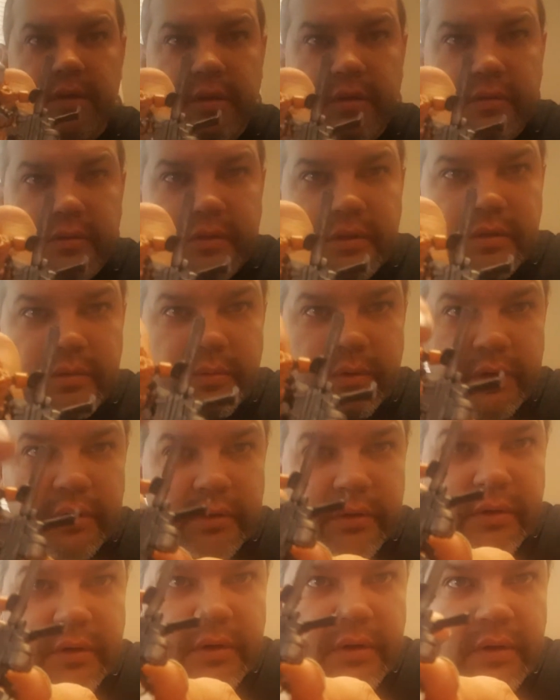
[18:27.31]
Use this one
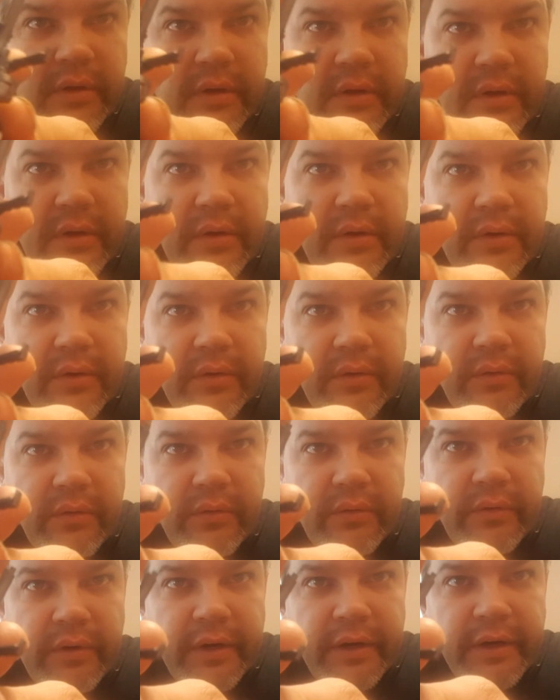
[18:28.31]

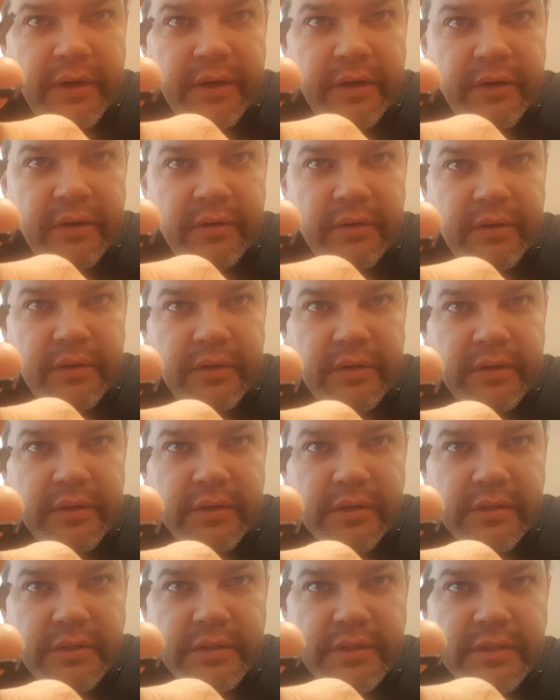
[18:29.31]
right here,
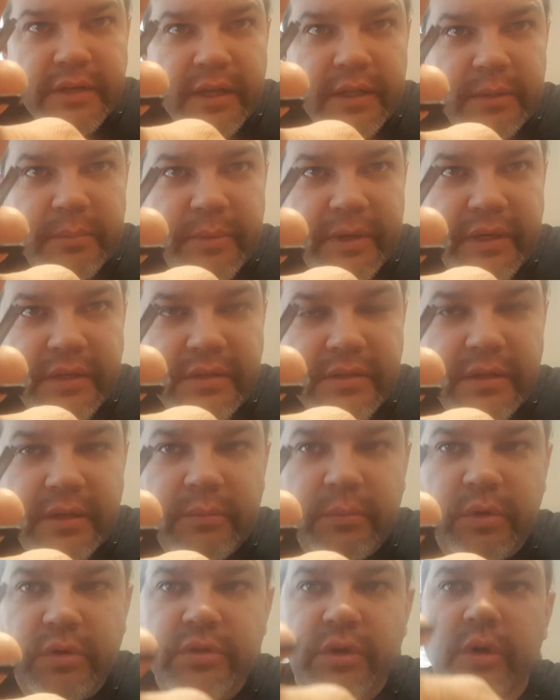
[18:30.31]
because she's got the biggest and
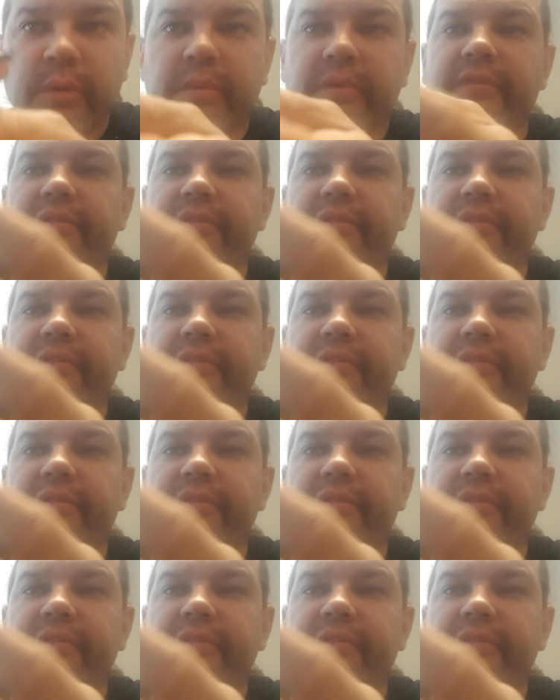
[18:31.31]
most open